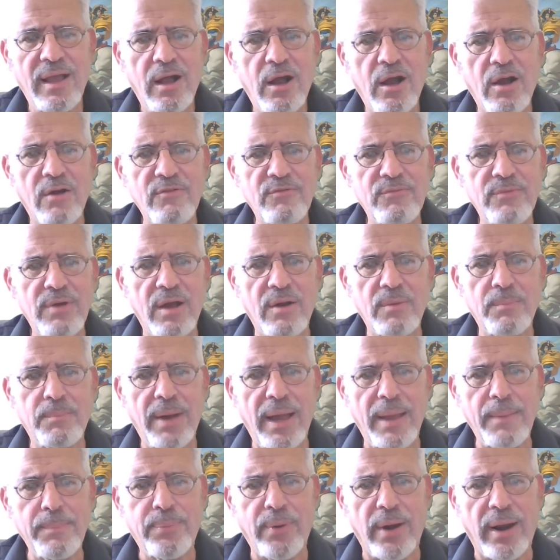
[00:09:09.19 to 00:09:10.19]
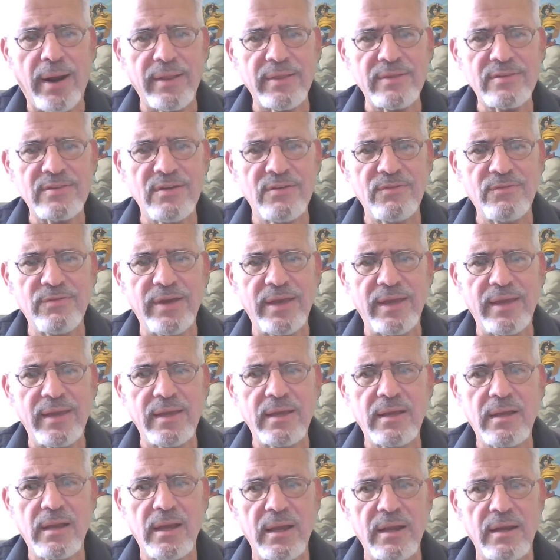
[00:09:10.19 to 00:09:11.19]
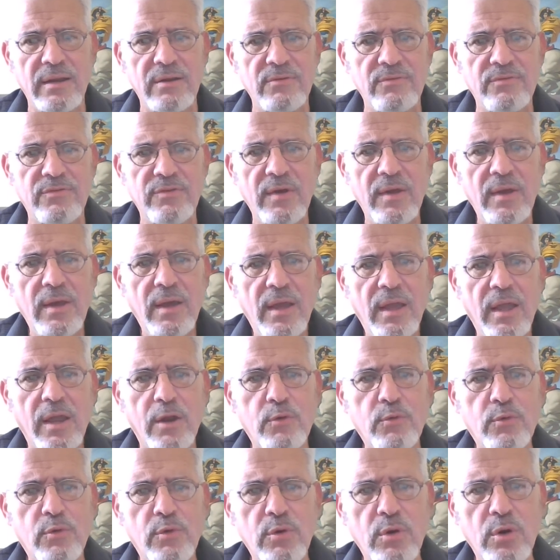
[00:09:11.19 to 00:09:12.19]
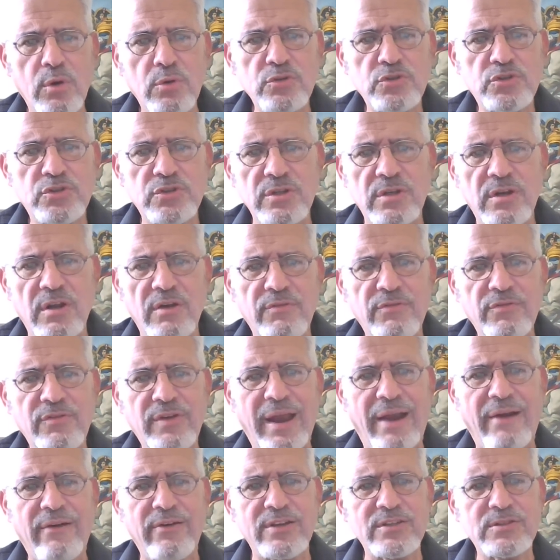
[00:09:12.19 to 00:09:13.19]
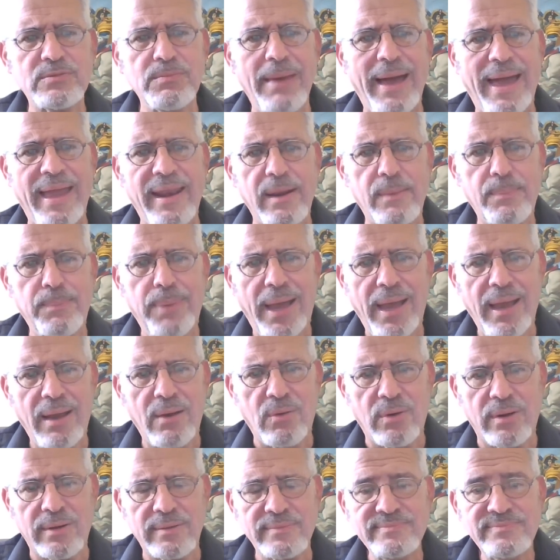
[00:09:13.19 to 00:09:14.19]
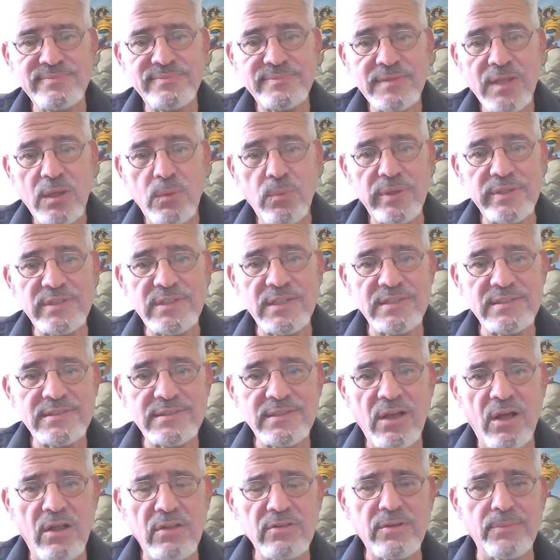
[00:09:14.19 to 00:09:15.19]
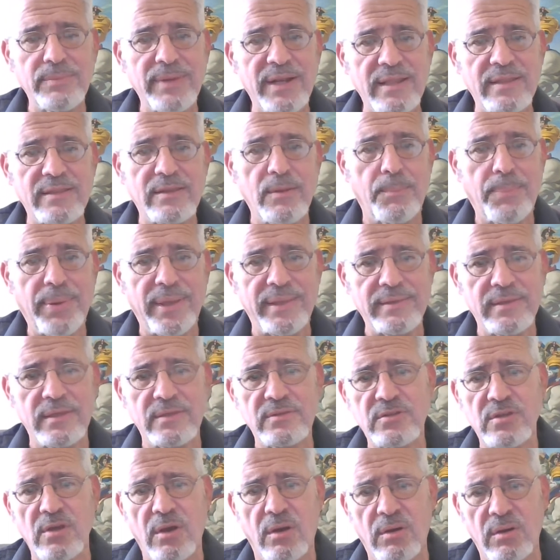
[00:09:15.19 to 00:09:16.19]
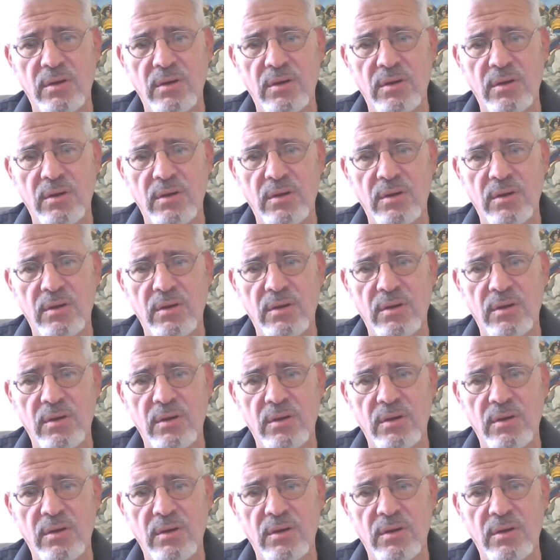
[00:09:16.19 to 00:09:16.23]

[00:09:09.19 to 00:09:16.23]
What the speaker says: are a byproduct of a kind of erosion of charismatic power, which is ultimately dependent